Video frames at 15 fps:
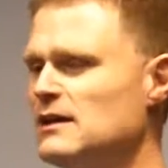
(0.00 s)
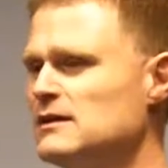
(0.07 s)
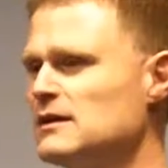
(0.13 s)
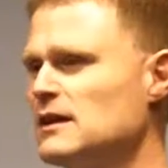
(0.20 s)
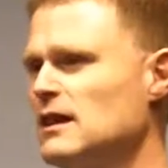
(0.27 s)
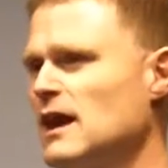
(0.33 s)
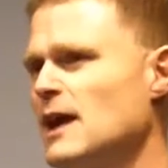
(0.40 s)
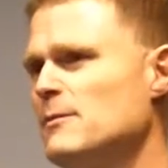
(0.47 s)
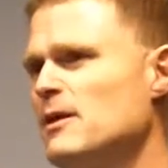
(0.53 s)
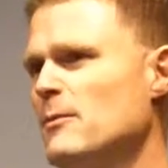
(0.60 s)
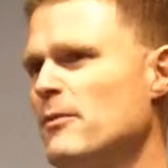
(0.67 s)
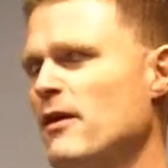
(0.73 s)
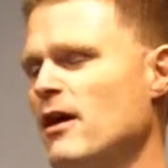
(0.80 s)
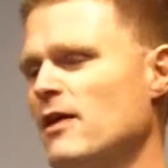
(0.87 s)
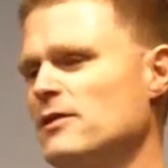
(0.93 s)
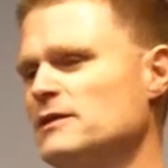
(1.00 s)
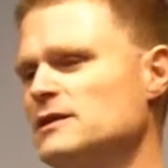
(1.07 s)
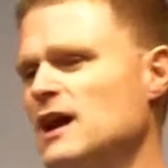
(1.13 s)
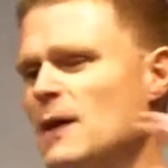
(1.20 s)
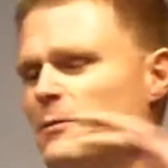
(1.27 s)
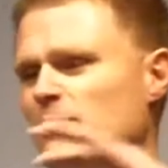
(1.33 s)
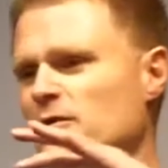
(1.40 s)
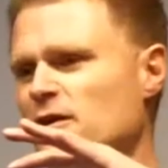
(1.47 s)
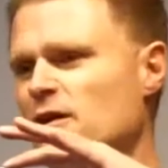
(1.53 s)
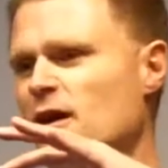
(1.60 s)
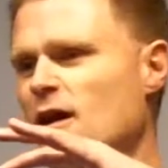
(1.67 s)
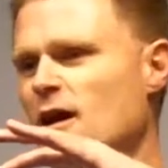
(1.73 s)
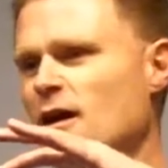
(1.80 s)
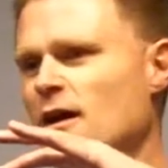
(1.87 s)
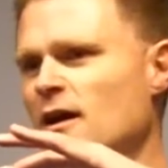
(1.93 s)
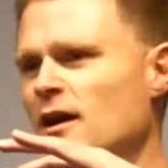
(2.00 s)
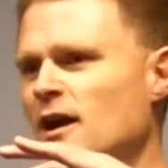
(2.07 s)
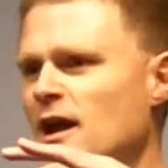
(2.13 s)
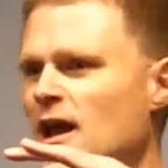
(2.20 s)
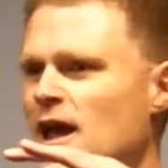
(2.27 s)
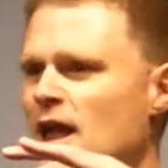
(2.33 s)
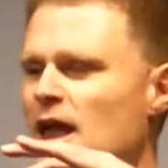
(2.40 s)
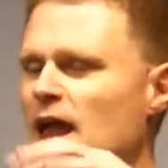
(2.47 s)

to climb up on the top of a car